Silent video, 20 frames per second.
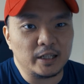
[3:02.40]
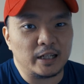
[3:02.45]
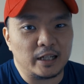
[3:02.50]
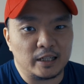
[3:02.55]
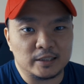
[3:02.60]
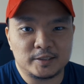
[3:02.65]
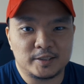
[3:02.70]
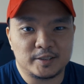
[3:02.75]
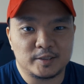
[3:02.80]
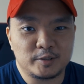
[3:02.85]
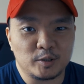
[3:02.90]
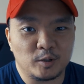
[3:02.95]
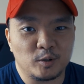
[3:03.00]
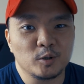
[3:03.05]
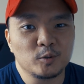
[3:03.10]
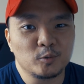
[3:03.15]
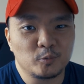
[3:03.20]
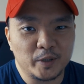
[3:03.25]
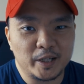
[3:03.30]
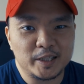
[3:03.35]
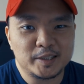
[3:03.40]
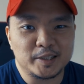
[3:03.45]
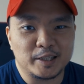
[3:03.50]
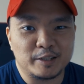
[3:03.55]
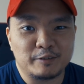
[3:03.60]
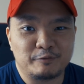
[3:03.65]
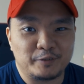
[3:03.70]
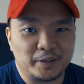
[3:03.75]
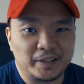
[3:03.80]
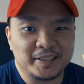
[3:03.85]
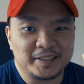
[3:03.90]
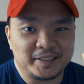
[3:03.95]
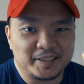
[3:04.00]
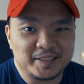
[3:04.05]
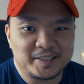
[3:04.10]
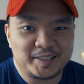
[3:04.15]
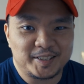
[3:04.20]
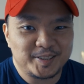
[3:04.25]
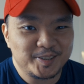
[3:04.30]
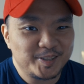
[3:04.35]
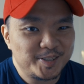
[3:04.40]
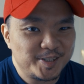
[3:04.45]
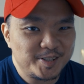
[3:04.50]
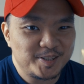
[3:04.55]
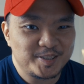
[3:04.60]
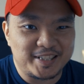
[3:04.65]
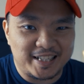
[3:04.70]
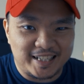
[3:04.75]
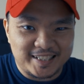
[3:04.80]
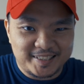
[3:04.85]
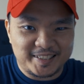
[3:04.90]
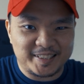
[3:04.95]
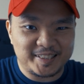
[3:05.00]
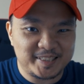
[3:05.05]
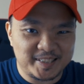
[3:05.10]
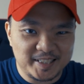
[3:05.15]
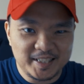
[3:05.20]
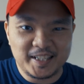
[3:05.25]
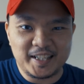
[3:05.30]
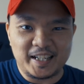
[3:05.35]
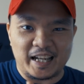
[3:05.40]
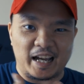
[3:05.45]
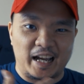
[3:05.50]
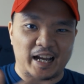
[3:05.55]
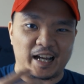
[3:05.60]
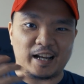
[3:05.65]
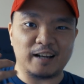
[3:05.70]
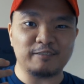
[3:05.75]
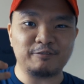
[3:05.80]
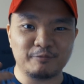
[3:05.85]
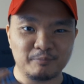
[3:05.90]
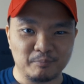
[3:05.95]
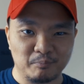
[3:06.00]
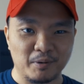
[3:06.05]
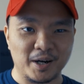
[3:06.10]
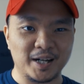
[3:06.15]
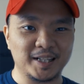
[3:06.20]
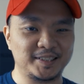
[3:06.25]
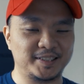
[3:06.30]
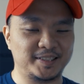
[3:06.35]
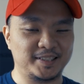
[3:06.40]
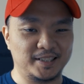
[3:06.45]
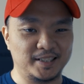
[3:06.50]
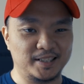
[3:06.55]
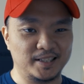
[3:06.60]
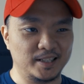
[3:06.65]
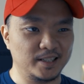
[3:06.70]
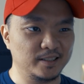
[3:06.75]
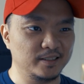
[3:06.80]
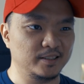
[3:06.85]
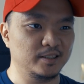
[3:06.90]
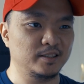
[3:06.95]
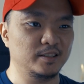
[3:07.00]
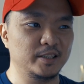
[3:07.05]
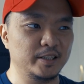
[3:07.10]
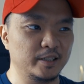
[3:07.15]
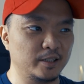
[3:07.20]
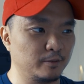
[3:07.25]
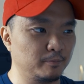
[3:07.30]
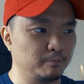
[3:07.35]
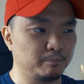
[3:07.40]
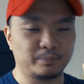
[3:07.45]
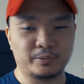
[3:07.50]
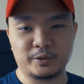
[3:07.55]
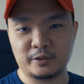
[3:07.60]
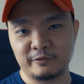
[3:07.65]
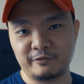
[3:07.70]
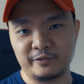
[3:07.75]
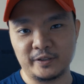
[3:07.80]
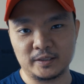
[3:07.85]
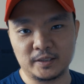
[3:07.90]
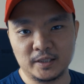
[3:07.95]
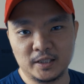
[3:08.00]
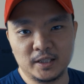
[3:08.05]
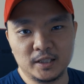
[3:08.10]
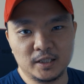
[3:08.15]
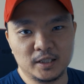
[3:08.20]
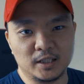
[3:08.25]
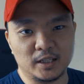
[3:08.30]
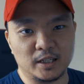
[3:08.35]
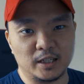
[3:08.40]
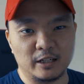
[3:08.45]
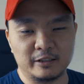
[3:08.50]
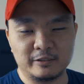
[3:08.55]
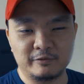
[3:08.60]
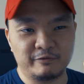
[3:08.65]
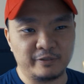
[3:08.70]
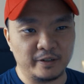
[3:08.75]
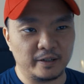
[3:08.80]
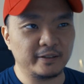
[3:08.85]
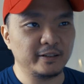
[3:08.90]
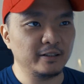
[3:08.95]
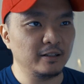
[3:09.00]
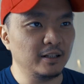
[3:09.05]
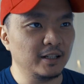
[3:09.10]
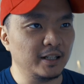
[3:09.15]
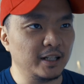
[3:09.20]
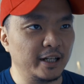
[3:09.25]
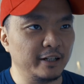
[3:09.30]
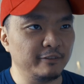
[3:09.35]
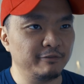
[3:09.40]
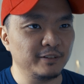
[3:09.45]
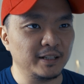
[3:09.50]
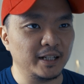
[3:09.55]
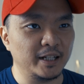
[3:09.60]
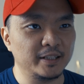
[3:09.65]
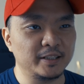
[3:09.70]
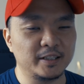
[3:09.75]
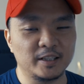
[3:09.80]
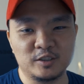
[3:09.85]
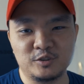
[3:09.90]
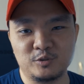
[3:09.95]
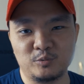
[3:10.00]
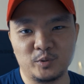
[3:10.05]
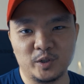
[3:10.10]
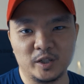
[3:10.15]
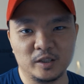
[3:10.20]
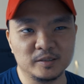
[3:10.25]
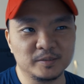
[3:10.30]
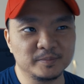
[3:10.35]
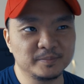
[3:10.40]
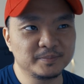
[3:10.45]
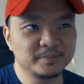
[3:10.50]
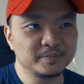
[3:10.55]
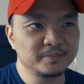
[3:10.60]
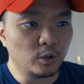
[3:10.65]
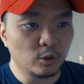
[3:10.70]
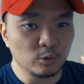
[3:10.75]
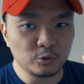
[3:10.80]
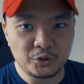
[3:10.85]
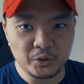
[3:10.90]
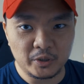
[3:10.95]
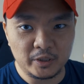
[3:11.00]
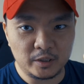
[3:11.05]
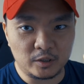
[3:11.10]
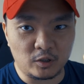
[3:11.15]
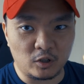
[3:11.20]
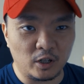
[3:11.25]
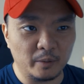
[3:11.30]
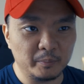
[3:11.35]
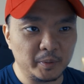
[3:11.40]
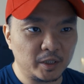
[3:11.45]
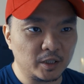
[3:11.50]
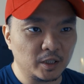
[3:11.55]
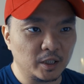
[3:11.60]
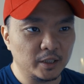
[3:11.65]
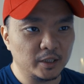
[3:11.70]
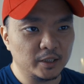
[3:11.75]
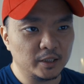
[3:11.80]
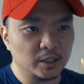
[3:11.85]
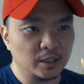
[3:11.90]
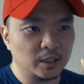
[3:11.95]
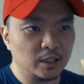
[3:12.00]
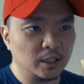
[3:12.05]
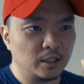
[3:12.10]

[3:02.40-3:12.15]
as always, Infinity Studios has this half bust, and they're perfect. Very lifelike as well. Also in the Comic-Con,